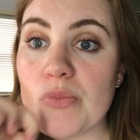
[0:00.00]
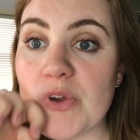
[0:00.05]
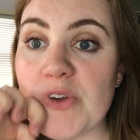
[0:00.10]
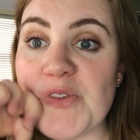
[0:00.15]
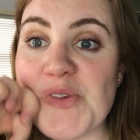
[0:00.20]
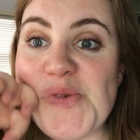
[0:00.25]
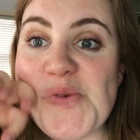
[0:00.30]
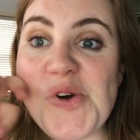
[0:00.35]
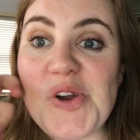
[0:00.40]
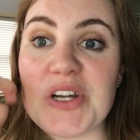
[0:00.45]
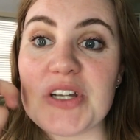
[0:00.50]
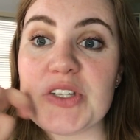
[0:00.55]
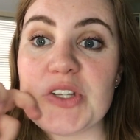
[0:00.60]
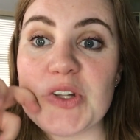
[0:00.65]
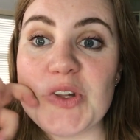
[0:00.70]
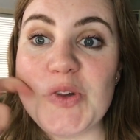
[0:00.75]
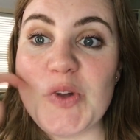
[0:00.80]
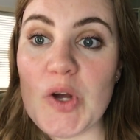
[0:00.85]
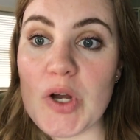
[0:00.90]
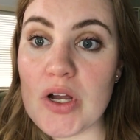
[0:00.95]
If you want it to
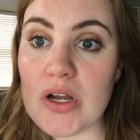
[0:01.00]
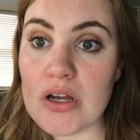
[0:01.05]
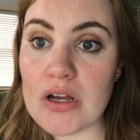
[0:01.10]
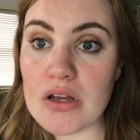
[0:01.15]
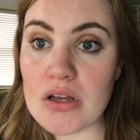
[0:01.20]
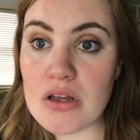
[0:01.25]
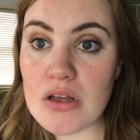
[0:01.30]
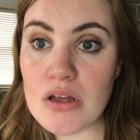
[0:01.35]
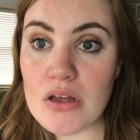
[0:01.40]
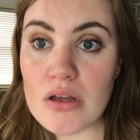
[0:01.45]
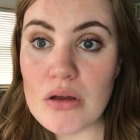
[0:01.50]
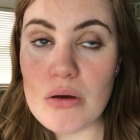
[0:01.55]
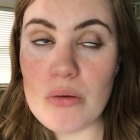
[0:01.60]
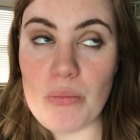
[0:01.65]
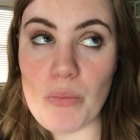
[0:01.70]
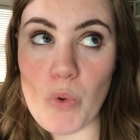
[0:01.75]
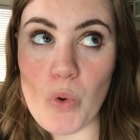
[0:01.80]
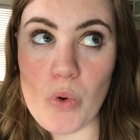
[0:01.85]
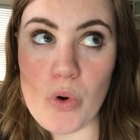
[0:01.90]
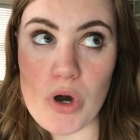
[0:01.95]
look
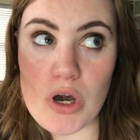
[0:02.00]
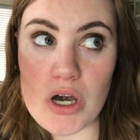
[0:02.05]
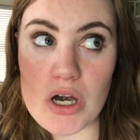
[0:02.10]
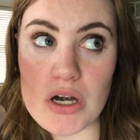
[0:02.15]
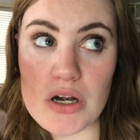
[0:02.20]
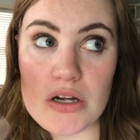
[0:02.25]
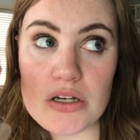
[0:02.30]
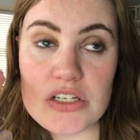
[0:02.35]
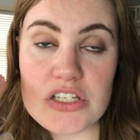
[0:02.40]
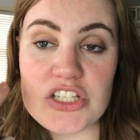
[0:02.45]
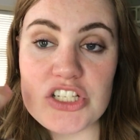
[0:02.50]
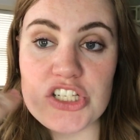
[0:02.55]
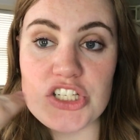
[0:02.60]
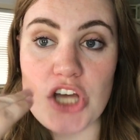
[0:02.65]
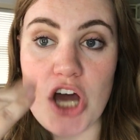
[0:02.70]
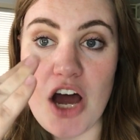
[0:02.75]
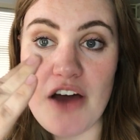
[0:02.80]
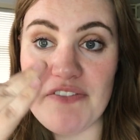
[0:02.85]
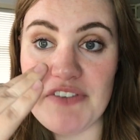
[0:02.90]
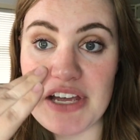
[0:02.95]
more
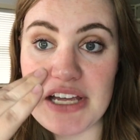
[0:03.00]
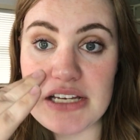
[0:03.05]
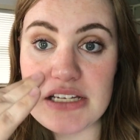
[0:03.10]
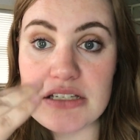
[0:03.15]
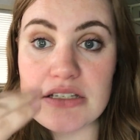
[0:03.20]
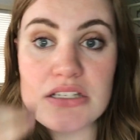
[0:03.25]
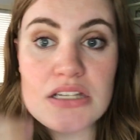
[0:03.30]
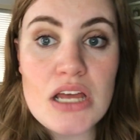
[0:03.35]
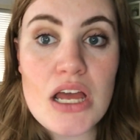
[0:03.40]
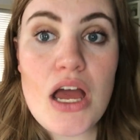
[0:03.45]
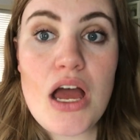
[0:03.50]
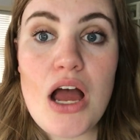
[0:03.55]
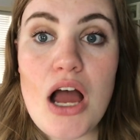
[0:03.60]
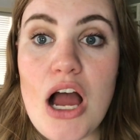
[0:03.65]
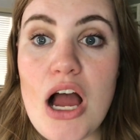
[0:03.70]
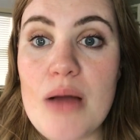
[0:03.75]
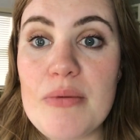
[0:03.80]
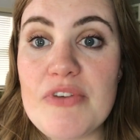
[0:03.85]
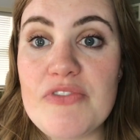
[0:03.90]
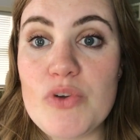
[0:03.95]
softened,
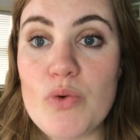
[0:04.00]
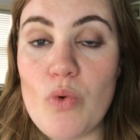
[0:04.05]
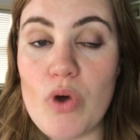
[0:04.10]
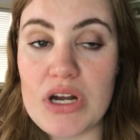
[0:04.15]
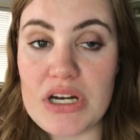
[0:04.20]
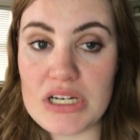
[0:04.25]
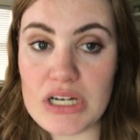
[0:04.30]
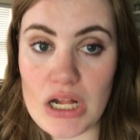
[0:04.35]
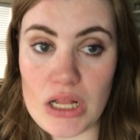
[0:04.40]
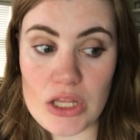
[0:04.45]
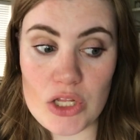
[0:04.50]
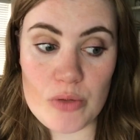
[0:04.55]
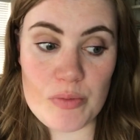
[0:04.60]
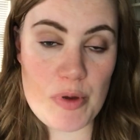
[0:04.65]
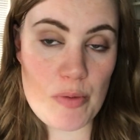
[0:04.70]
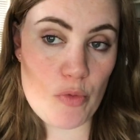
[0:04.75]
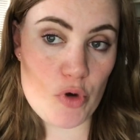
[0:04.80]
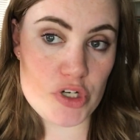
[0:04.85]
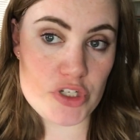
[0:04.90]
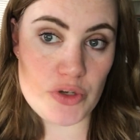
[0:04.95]
if you want it a little
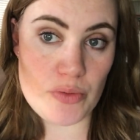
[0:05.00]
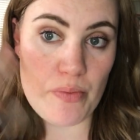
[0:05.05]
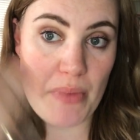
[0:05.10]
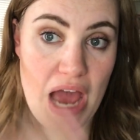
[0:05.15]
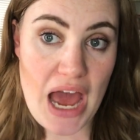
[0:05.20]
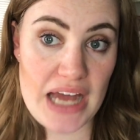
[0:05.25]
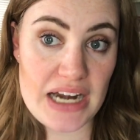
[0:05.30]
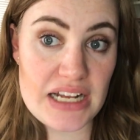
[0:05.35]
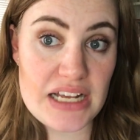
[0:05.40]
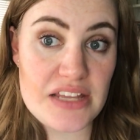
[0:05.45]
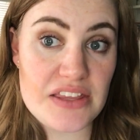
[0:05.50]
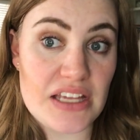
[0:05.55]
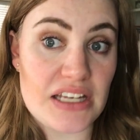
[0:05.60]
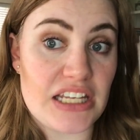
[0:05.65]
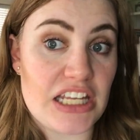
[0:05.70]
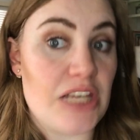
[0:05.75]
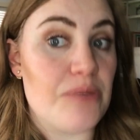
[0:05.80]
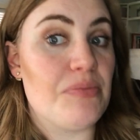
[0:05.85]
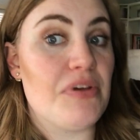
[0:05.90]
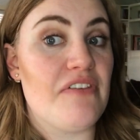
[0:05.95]
bit more dramatic, then
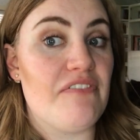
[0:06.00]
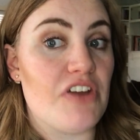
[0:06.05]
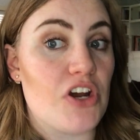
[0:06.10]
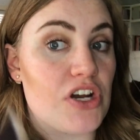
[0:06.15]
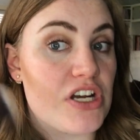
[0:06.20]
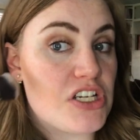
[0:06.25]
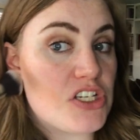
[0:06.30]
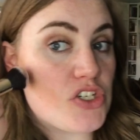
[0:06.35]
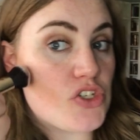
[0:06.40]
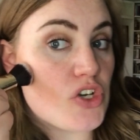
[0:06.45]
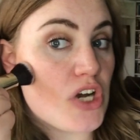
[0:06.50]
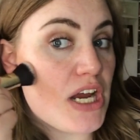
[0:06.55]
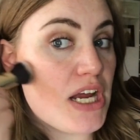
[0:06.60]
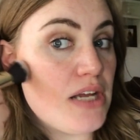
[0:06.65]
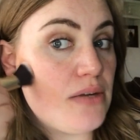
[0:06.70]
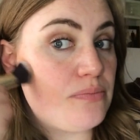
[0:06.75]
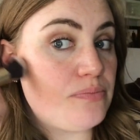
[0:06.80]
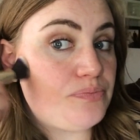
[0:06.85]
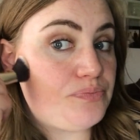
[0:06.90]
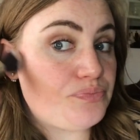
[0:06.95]
keep it very
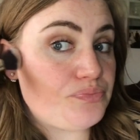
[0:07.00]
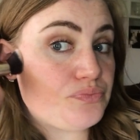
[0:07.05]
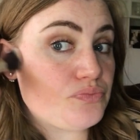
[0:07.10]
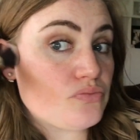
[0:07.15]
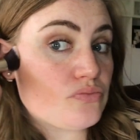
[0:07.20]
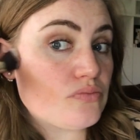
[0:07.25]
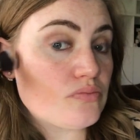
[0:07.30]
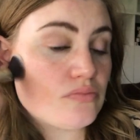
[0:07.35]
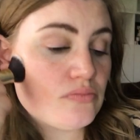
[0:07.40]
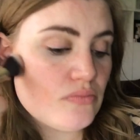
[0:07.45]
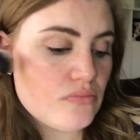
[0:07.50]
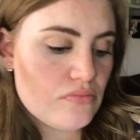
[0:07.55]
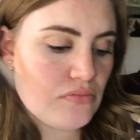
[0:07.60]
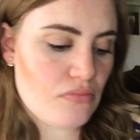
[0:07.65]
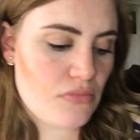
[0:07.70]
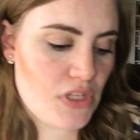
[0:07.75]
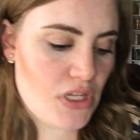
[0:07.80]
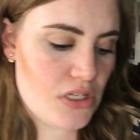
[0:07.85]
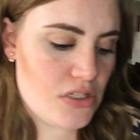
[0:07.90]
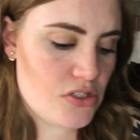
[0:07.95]
straight.
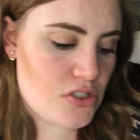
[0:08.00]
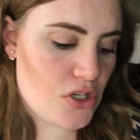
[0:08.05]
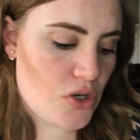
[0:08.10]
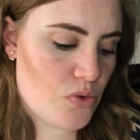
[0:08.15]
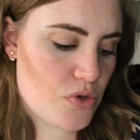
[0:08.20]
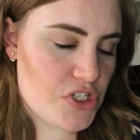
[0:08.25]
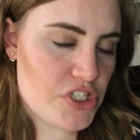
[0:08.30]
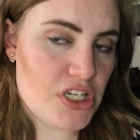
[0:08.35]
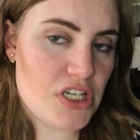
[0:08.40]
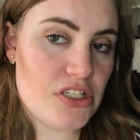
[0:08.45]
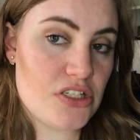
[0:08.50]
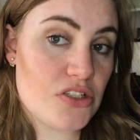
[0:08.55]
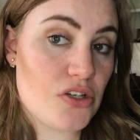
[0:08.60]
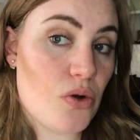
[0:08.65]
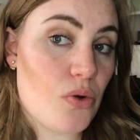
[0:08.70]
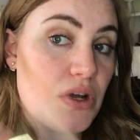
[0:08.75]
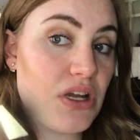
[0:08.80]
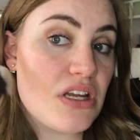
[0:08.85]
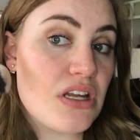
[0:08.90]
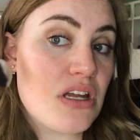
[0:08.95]
And so we're just
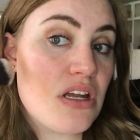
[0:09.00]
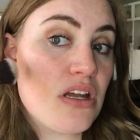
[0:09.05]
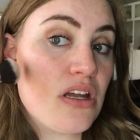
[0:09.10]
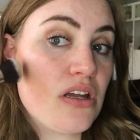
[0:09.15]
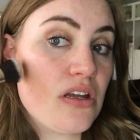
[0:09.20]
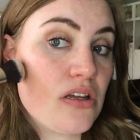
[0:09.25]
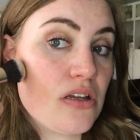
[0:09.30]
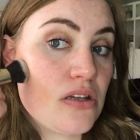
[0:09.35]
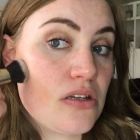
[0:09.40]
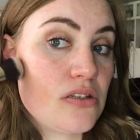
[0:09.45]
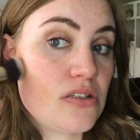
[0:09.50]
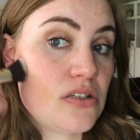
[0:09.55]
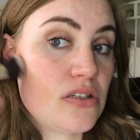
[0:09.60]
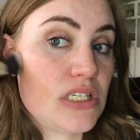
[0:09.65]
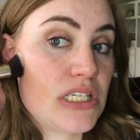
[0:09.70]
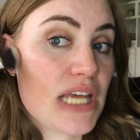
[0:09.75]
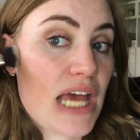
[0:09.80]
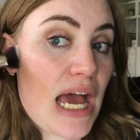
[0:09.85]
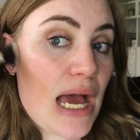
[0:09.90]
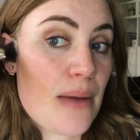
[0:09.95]
going to
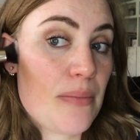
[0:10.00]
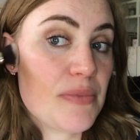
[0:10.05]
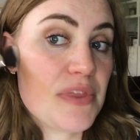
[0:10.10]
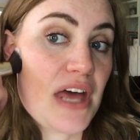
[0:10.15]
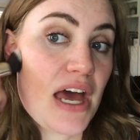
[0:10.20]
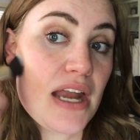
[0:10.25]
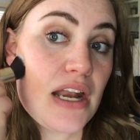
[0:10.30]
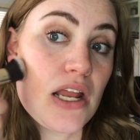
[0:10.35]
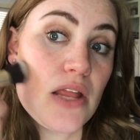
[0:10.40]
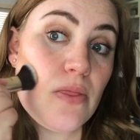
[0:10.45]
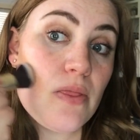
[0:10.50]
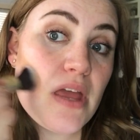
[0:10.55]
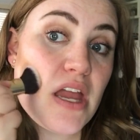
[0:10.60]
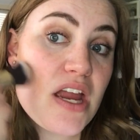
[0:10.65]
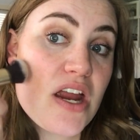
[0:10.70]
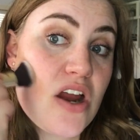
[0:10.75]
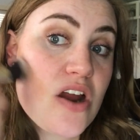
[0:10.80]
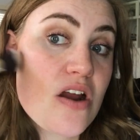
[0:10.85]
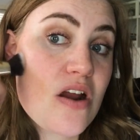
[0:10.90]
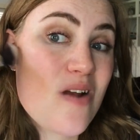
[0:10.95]
tap that in
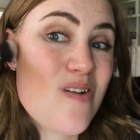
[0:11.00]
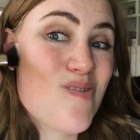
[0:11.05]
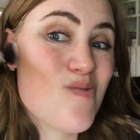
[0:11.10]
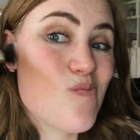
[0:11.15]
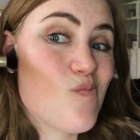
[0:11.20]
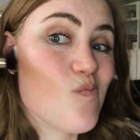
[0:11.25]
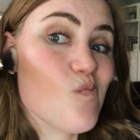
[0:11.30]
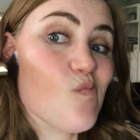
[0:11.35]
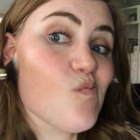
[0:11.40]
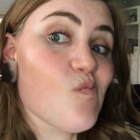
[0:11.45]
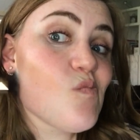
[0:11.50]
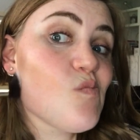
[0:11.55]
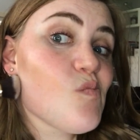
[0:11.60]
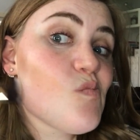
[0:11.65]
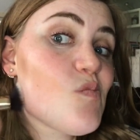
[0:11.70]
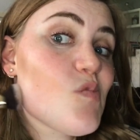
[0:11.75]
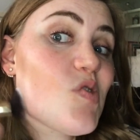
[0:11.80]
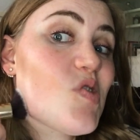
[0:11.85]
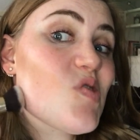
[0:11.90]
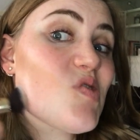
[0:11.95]
there
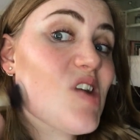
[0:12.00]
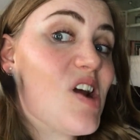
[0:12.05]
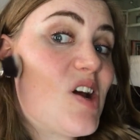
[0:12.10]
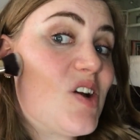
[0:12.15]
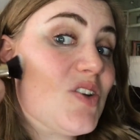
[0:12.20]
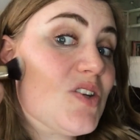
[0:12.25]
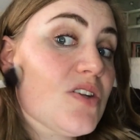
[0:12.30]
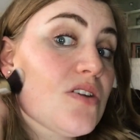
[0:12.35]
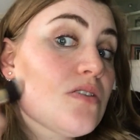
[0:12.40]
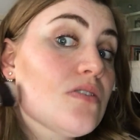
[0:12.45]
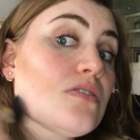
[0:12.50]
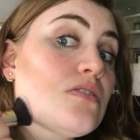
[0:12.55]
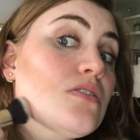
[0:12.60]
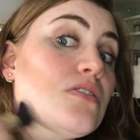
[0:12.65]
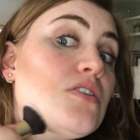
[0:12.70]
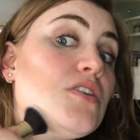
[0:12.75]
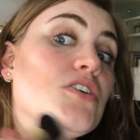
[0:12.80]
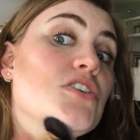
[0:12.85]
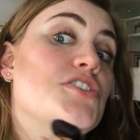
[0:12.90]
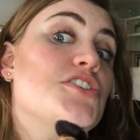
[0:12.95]
around
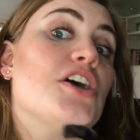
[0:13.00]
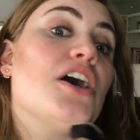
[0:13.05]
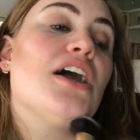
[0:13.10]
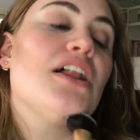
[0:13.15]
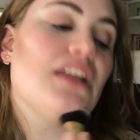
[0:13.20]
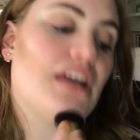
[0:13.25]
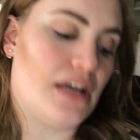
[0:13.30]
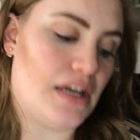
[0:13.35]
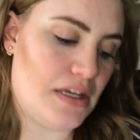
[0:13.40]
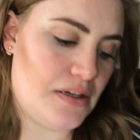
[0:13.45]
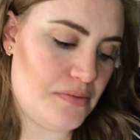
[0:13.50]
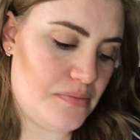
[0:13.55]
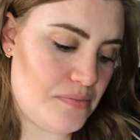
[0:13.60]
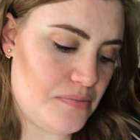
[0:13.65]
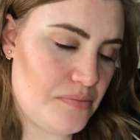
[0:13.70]
your jawline.